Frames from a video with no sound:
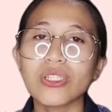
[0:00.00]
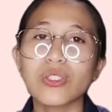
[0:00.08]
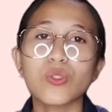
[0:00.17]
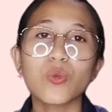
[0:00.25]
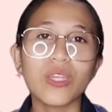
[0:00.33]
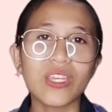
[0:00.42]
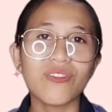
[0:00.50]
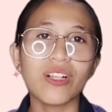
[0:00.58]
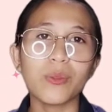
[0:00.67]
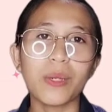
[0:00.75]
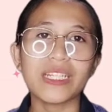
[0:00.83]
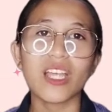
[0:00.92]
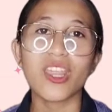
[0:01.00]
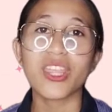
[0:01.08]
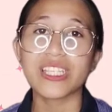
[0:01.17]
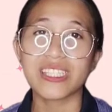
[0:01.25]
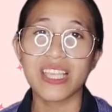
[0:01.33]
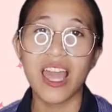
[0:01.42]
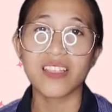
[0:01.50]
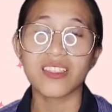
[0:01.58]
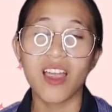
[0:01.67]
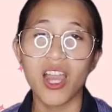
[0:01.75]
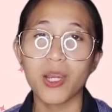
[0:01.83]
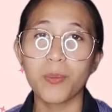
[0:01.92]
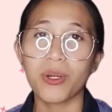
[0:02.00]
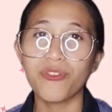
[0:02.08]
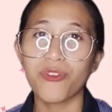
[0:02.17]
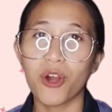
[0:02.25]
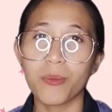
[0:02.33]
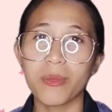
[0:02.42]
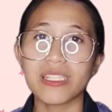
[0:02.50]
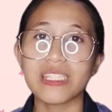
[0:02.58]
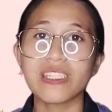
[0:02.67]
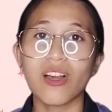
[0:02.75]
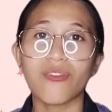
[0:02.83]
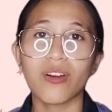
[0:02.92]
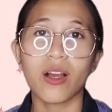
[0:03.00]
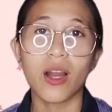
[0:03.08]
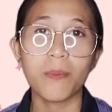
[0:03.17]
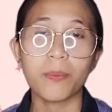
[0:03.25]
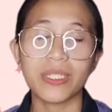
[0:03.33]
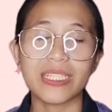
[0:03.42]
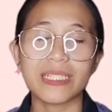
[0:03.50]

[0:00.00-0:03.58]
to evaluate the CSR performance of a company.